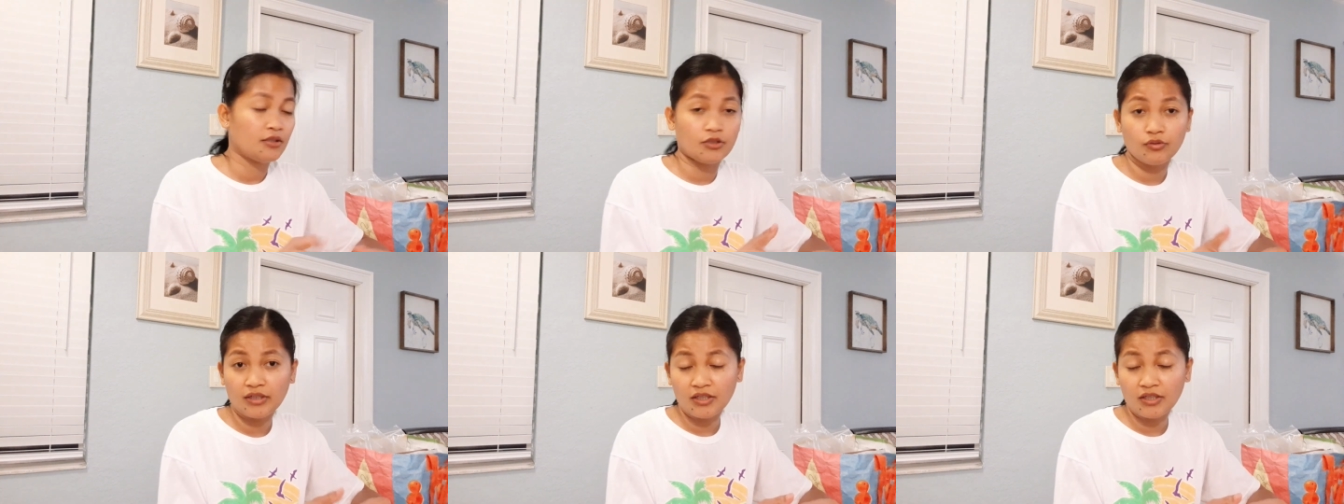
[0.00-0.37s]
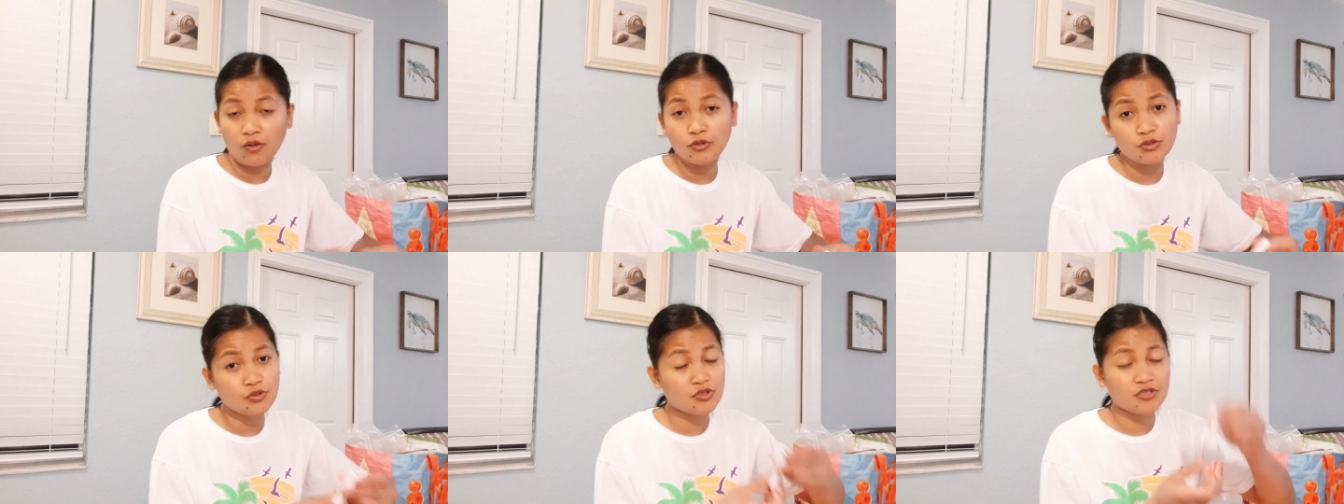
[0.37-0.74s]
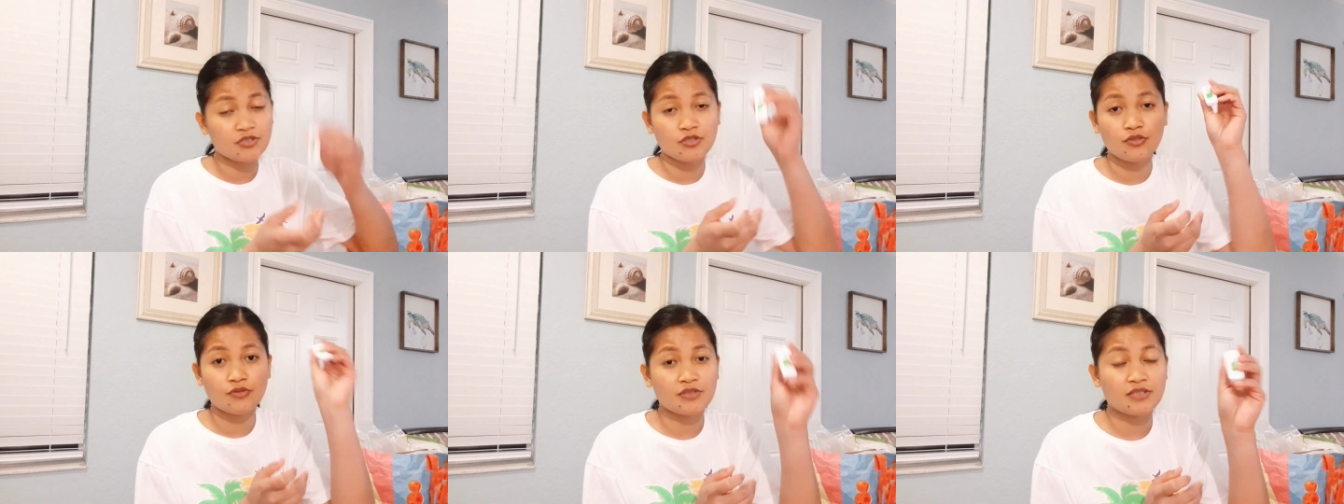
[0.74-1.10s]
you can also
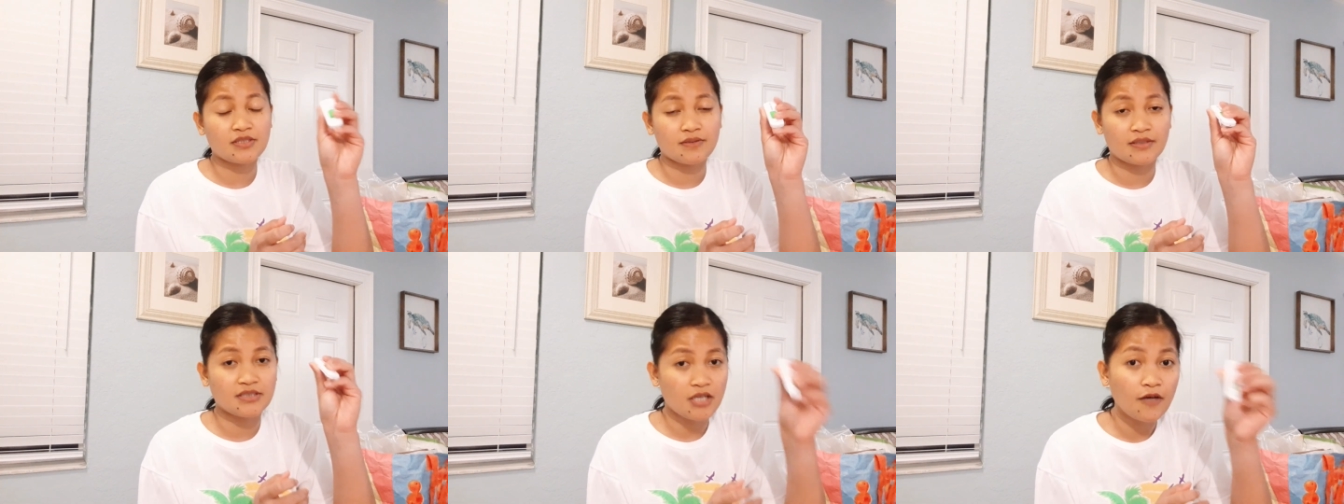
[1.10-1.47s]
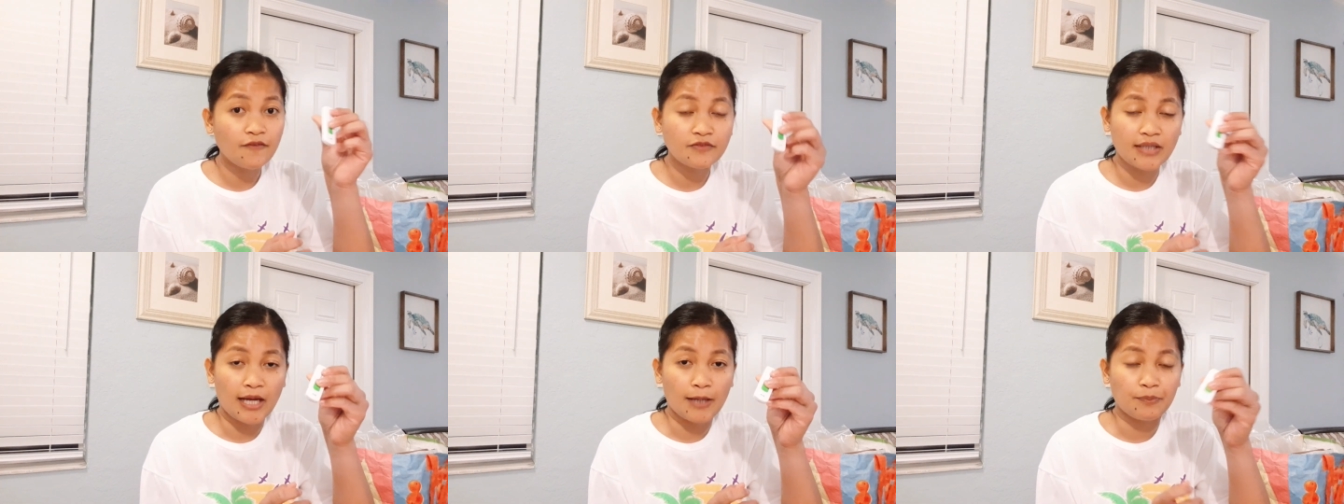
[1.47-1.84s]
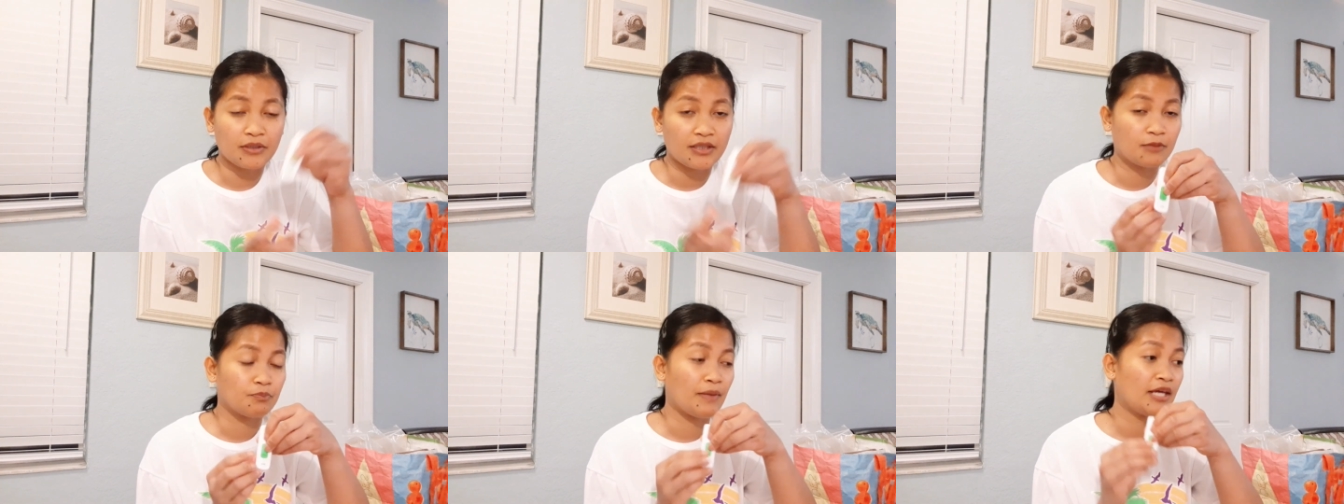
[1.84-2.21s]
just use the soft
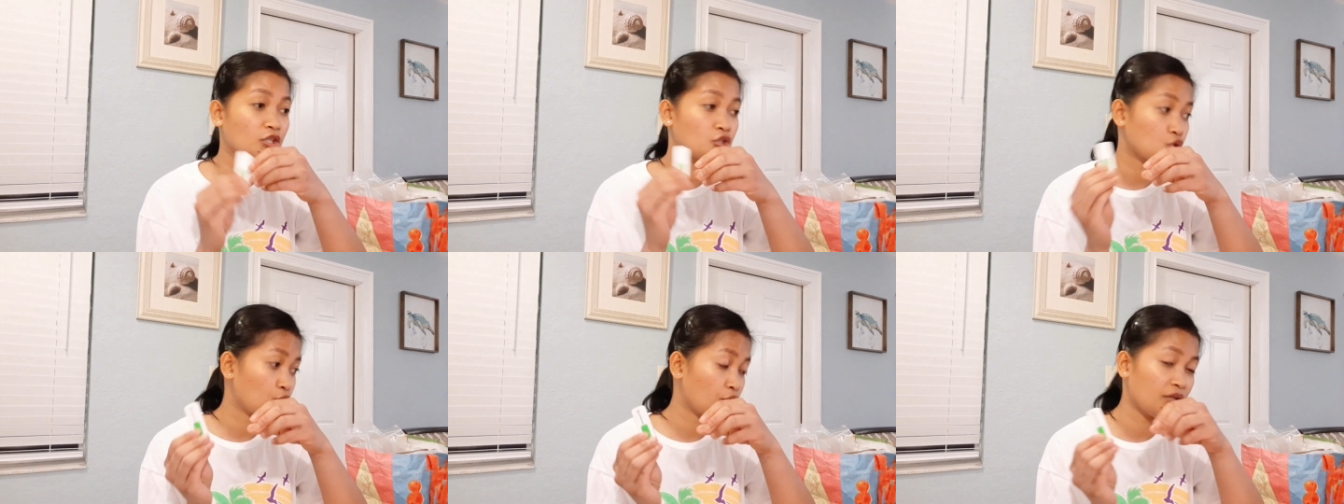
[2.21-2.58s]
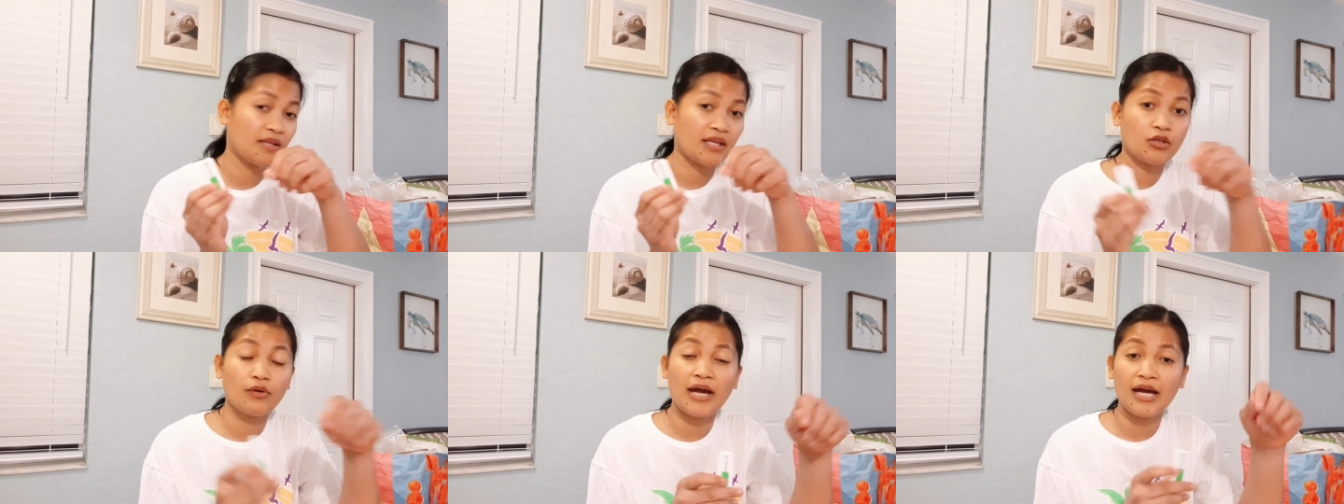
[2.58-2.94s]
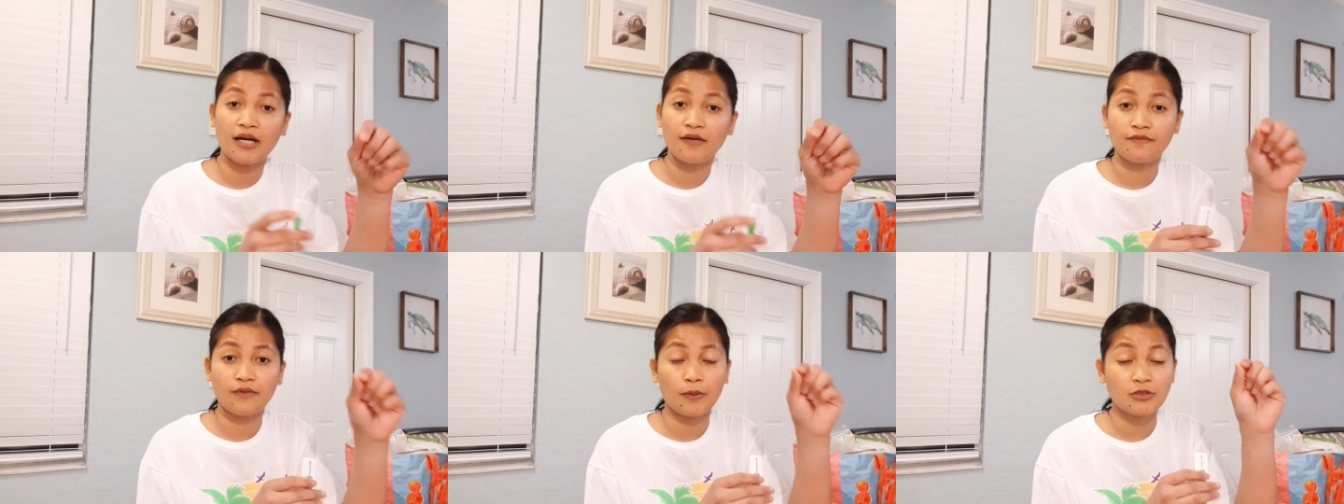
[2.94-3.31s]
copy and make sure that you
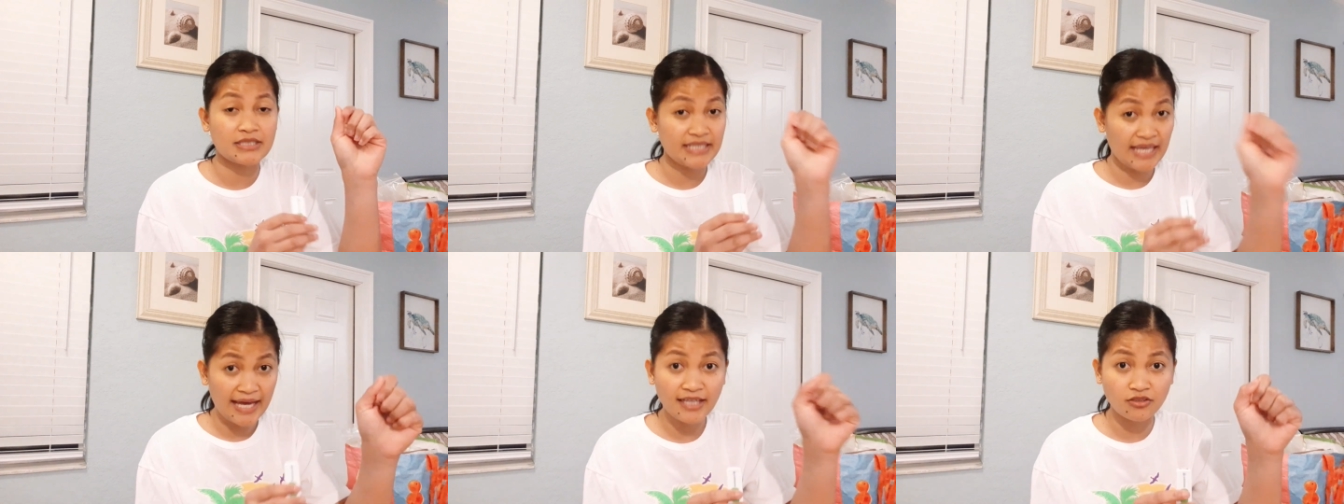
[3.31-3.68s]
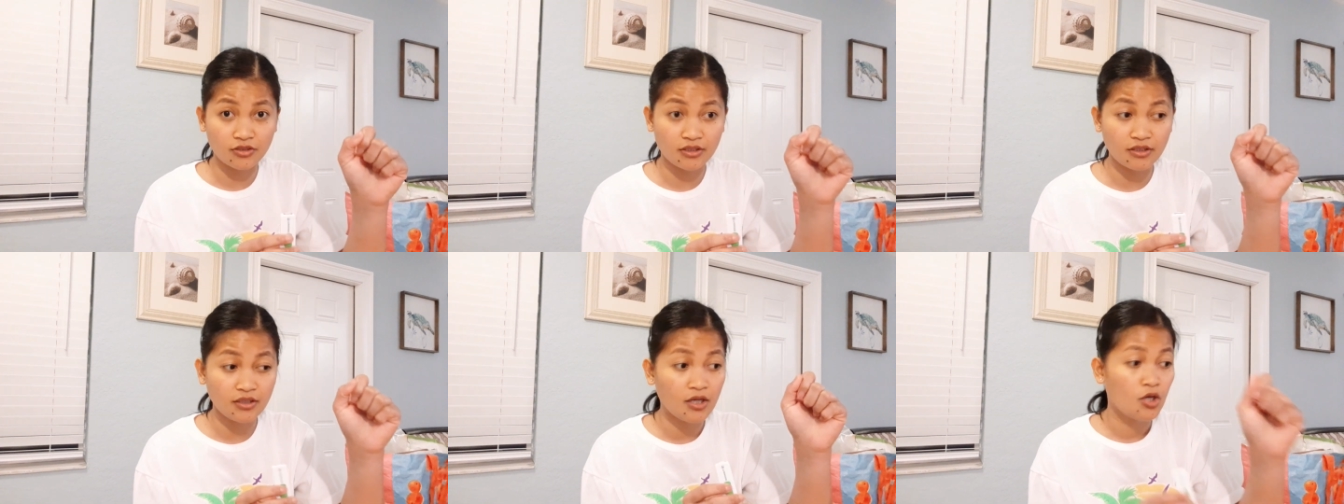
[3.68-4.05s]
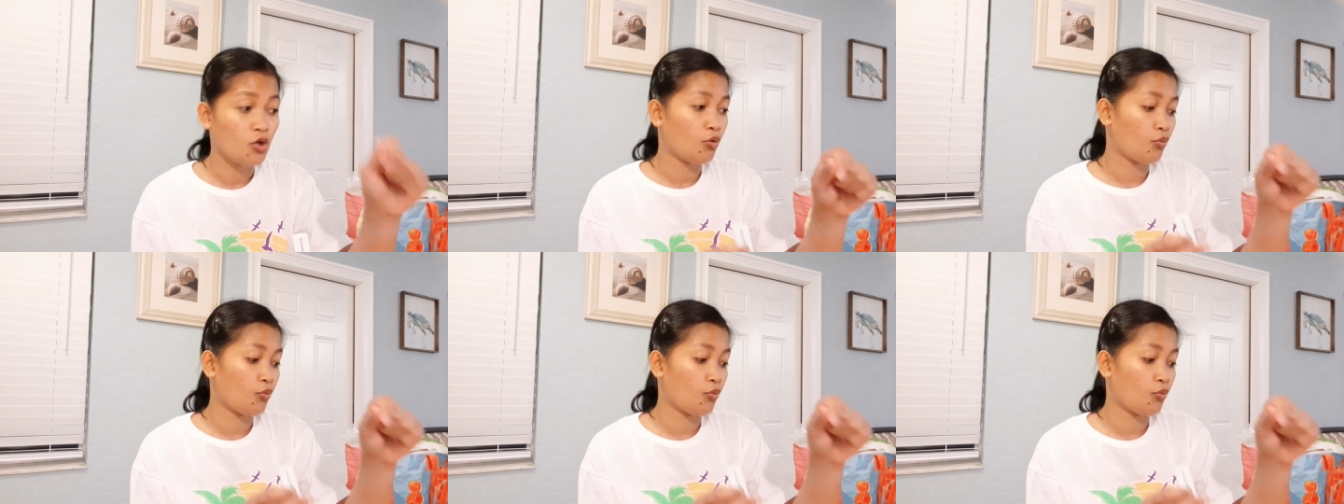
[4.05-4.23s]
have a scanner